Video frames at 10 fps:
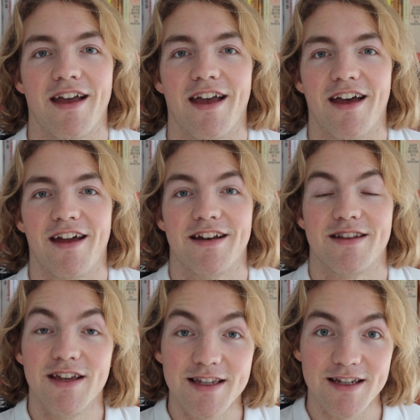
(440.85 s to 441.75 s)

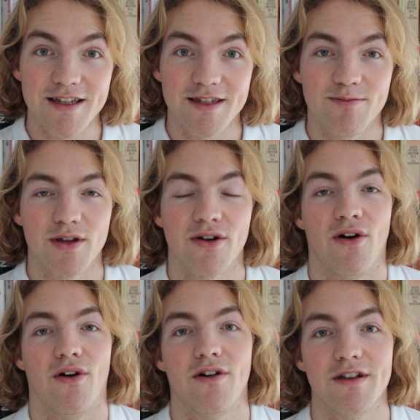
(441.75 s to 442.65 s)
And this is
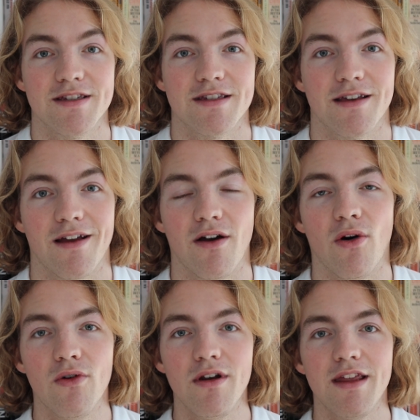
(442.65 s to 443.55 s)
because
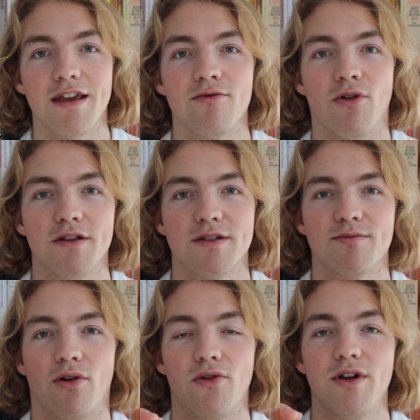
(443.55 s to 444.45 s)
only in one
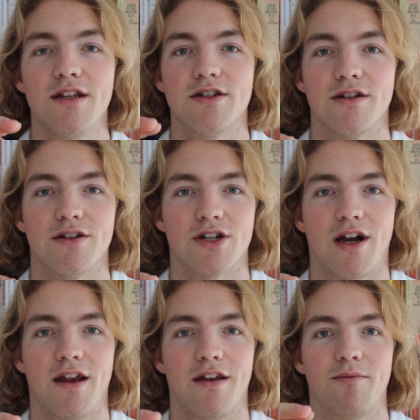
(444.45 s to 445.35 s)
small region in
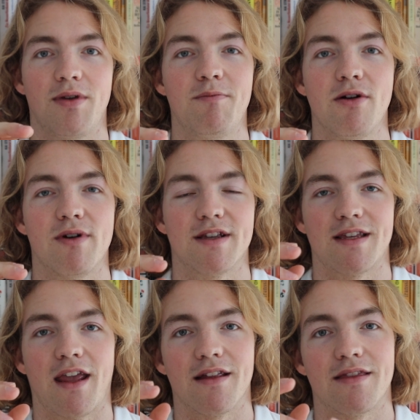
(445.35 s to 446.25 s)
China people were
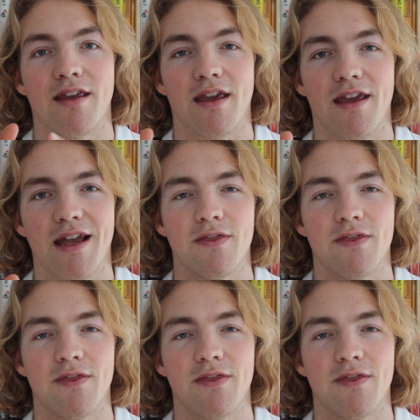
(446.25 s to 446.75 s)
saying te,